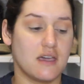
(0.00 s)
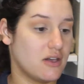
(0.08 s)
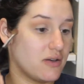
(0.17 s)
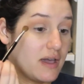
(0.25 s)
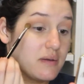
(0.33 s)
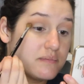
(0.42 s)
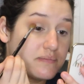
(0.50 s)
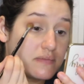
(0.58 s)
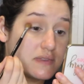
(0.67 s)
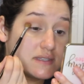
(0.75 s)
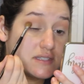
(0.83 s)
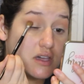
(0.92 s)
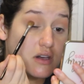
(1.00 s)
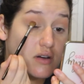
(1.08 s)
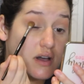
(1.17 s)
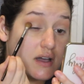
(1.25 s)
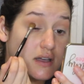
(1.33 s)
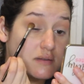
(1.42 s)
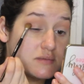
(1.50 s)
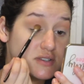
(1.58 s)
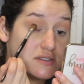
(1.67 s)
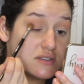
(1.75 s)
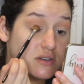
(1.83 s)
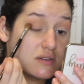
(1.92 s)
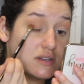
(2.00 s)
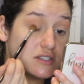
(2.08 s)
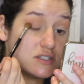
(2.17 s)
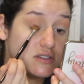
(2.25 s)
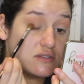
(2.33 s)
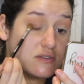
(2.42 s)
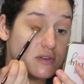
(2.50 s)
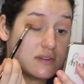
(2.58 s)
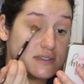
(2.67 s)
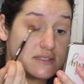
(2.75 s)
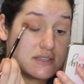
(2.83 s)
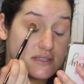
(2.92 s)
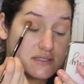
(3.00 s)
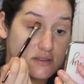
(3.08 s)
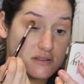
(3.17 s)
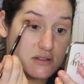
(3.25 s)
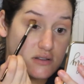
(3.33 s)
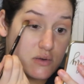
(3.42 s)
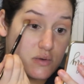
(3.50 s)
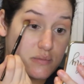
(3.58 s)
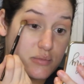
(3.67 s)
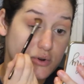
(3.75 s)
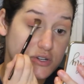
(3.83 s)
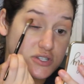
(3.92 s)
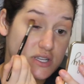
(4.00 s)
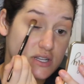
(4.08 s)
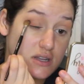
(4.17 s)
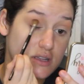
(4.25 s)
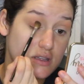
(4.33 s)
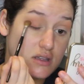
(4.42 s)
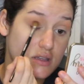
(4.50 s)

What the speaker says: Okay, so I am just going to focus this on the lower portion